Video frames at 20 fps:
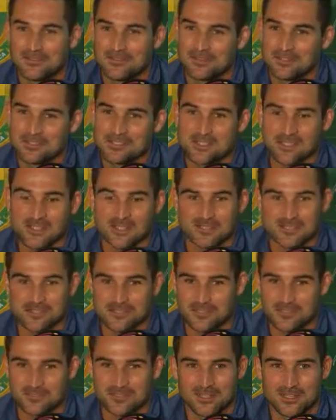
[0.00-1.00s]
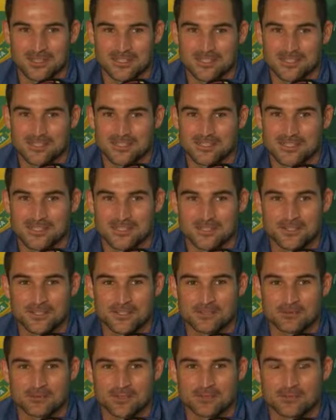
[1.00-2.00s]
there's thousands of guys in this
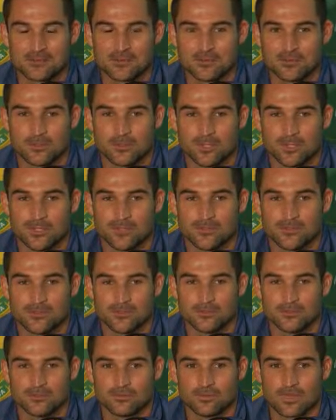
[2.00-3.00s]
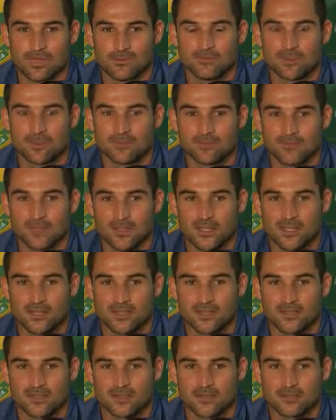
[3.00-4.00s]
country that would like to have that
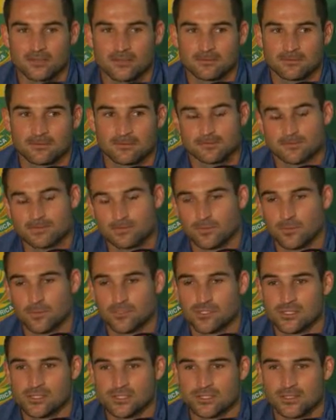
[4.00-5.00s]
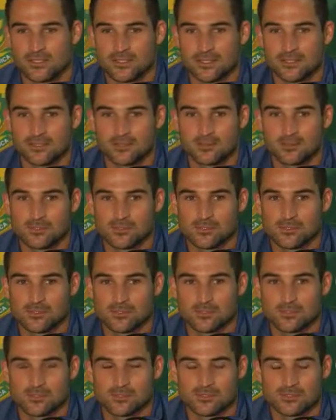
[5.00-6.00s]
feeling, and fortunately it
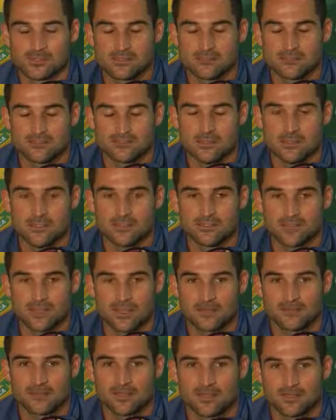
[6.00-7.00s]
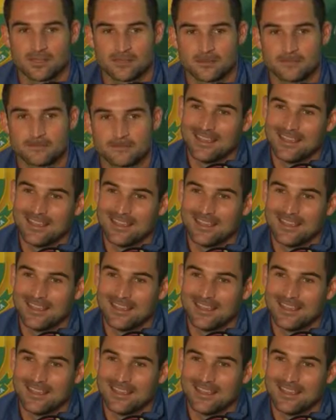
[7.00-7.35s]
was me to have that.